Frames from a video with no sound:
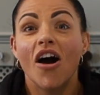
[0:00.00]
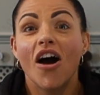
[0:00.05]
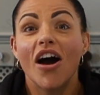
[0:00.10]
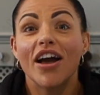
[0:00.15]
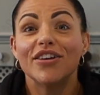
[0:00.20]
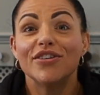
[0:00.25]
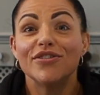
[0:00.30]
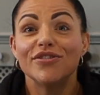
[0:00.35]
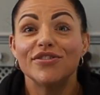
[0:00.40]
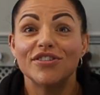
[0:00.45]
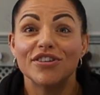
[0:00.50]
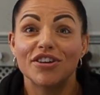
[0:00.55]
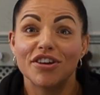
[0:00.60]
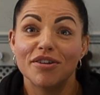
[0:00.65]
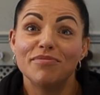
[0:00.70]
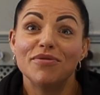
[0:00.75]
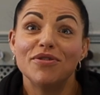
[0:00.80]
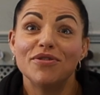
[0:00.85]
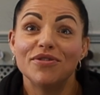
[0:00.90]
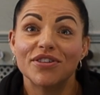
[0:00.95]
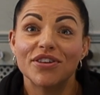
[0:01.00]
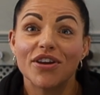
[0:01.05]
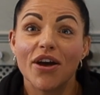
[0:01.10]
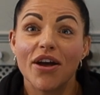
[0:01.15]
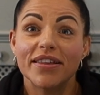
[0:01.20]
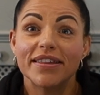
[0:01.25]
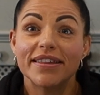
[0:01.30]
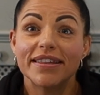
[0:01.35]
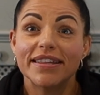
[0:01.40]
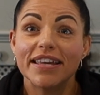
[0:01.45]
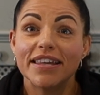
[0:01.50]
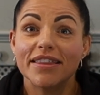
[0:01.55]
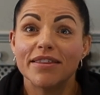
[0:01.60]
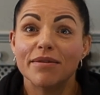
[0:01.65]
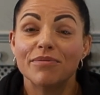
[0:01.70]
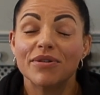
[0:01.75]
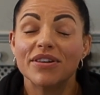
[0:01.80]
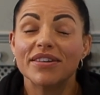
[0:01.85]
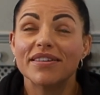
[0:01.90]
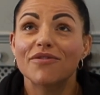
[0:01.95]
I used to commute to go and see
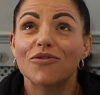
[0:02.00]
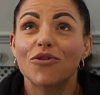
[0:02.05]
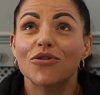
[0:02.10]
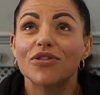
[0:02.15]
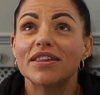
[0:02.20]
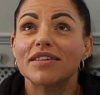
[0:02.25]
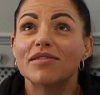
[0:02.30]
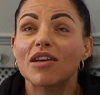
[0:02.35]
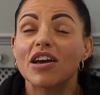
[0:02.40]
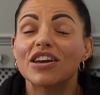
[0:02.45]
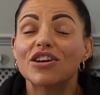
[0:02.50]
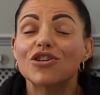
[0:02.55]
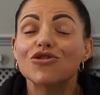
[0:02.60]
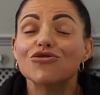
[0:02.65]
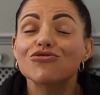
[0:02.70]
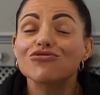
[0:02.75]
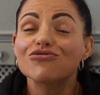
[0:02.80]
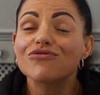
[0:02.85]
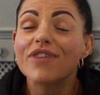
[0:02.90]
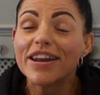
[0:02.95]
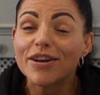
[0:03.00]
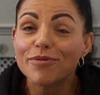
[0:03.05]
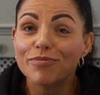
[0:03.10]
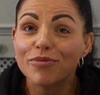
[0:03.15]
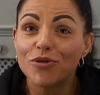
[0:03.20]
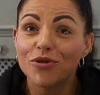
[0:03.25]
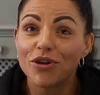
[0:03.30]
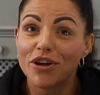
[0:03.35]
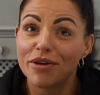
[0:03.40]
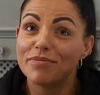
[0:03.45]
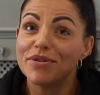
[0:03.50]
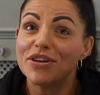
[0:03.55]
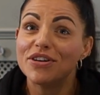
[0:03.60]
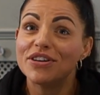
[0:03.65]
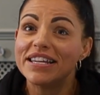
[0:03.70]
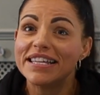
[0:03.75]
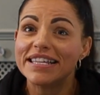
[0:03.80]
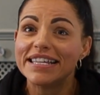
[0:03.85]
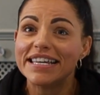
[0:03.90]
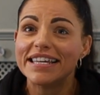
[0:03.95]
them because they've got this incredible
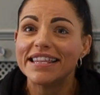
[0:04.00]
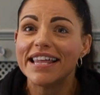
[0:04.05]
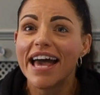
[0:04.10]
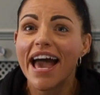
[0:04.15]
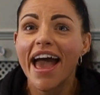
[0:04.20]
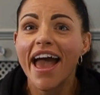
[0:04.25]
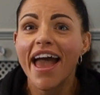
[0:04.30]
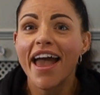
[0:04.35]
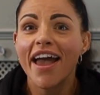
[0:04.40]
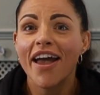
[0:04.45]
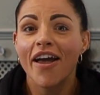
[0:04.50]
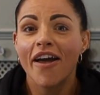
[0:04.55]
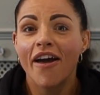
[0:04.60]
community there.